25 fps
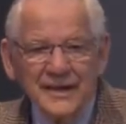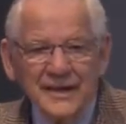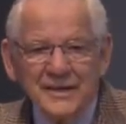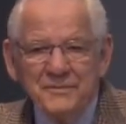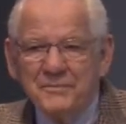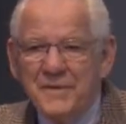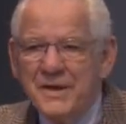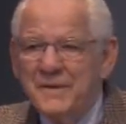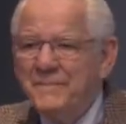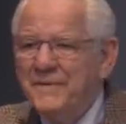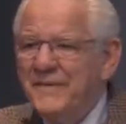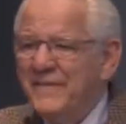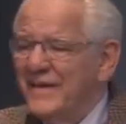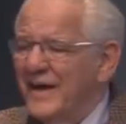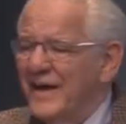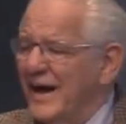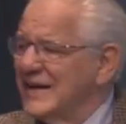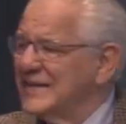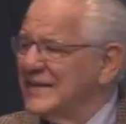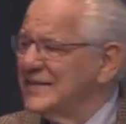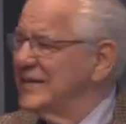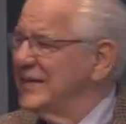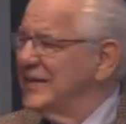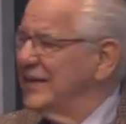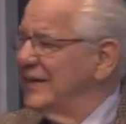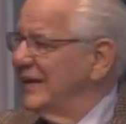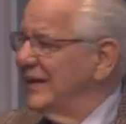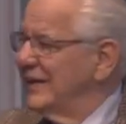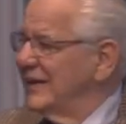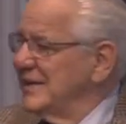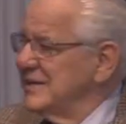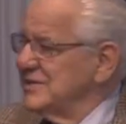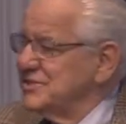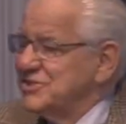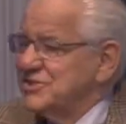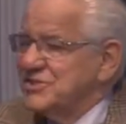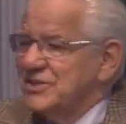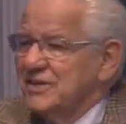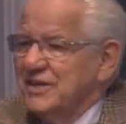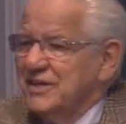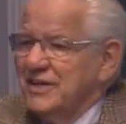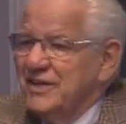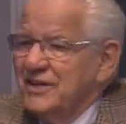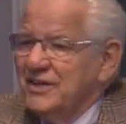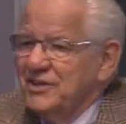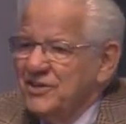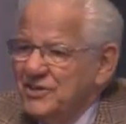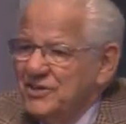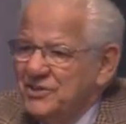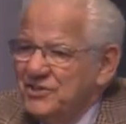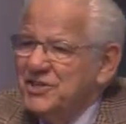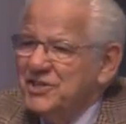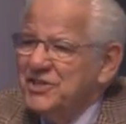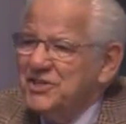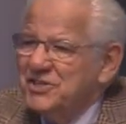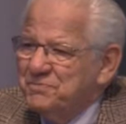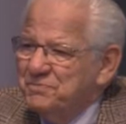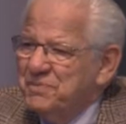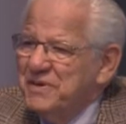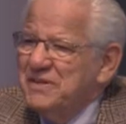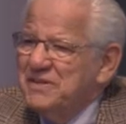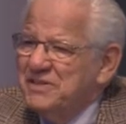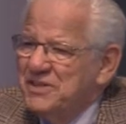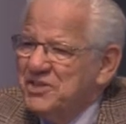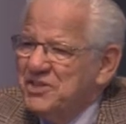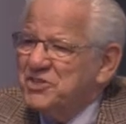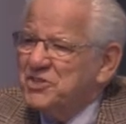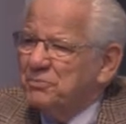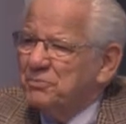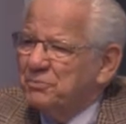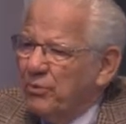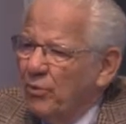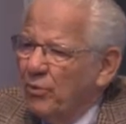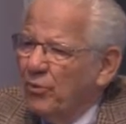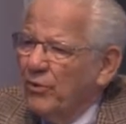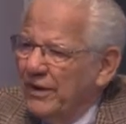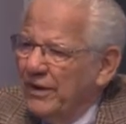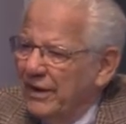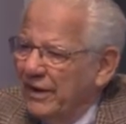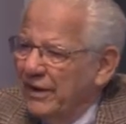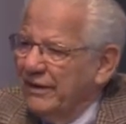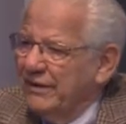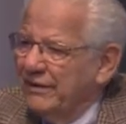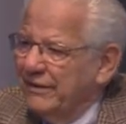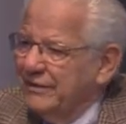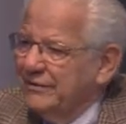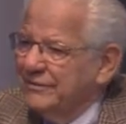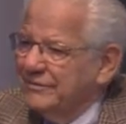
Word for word: And maybe the idea is you'll just be disappointed